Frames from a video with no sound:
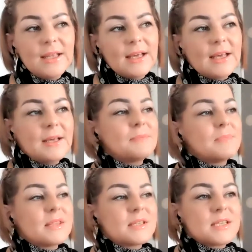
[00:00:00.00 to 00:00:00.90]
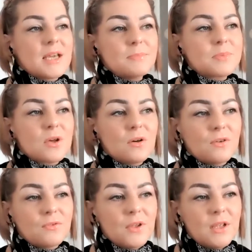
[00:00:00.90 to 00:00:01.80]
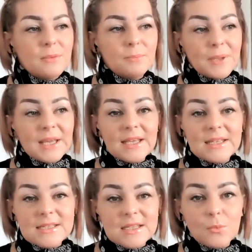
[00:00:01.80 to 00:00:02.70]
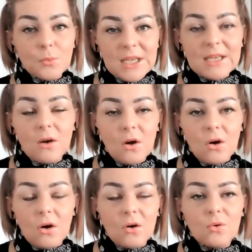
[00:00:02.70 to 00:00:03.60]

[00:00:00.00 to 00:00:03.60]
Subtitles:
the types of beings that we are,